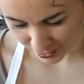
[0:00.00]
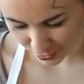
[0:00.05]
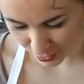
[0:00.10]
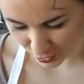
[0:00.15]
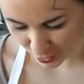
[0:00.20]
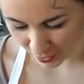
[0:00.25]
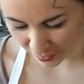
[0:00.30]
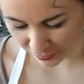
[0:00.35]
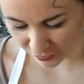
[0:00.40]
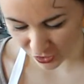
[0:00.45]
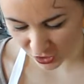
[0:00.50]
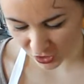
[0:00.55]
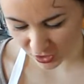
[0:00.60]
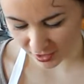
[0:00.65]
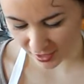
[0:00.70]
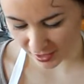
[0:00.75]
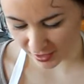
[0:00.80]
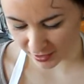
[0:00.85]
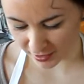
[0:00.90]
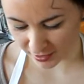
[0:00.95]
So I've
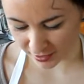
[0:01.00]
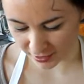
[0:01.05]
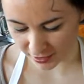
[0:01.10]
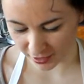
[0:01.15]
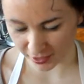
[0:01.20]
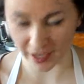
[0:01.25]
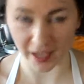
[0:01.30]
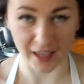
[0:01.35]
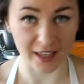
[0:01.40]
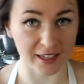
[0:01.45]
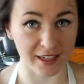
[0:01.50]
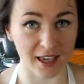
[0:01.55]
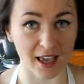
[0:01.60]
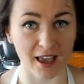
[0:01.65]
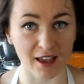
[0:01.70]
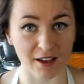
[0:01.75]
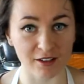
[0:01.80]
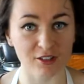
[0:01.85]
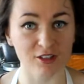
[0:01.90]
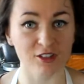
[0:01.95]
just taken the cake
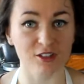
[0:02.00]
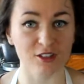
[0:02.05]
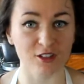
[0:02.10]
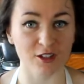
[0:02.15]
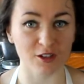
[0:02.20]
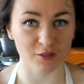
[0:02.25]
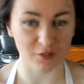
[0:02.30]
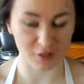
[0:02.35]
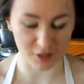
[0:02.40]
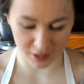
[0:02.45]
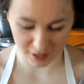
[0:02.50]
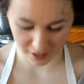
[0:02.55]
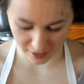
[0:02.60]
out of the